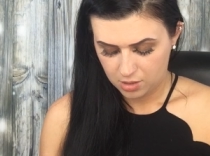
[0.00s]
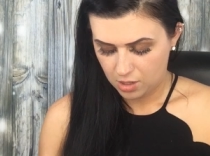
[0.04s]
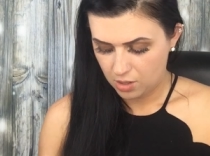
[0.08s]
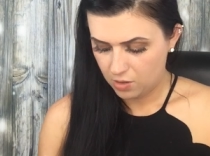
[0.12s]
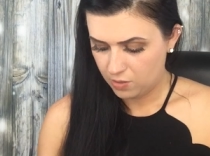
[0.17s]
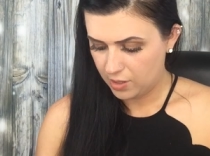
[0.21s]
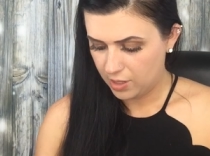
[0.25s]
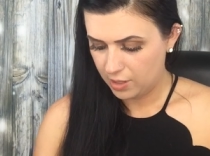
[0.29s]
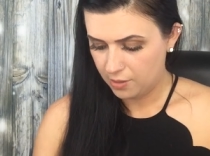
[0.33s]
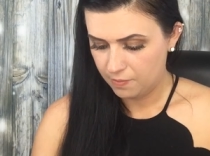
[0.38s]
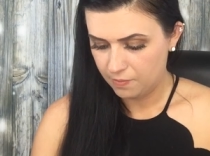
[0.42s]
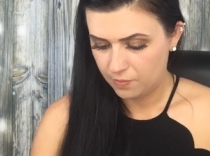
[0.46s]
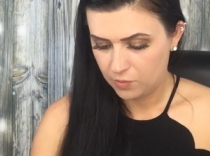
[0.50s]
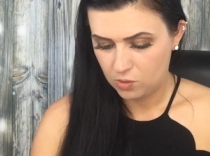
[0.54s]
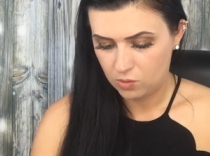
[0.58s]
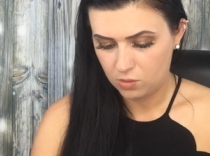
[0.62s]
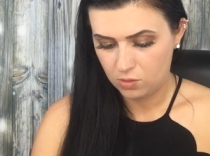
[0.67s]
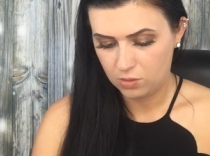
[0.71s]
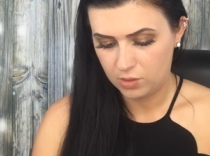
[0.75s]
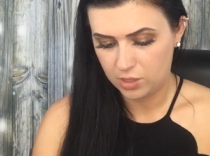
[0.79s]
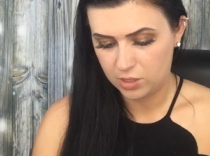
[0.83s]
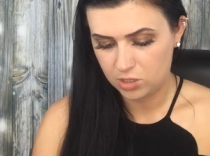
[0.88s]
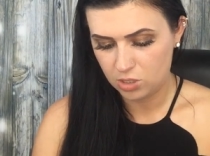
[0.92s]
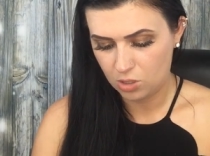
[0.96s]
Okay,
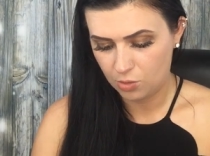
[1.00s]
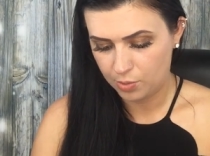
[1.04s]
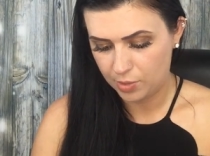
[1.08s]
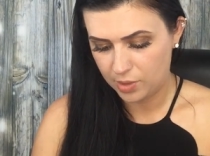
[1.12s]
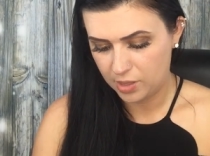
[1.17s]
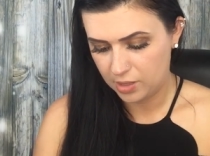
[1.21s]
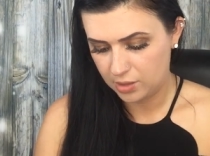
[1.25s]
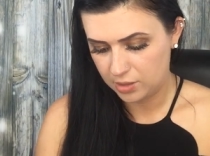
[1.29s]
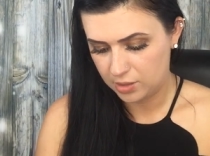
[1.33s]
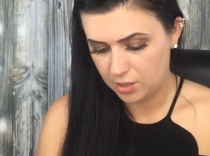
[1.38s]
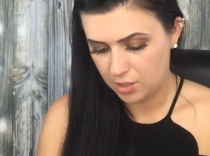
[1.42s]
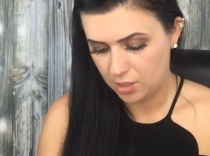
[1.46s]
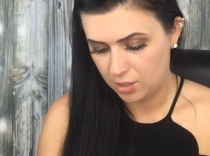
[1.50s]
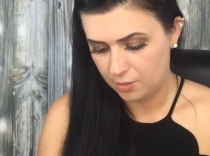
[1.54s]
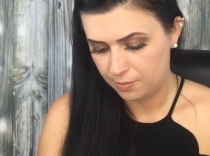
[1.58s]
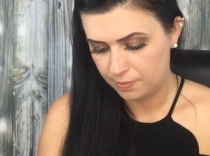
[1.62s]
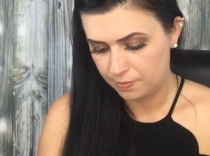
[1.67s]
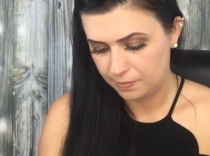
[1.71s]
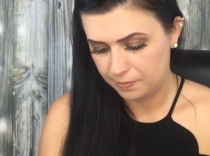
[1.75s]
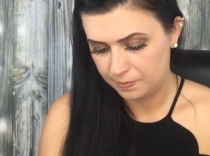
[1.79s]
cool. Let's open it and see.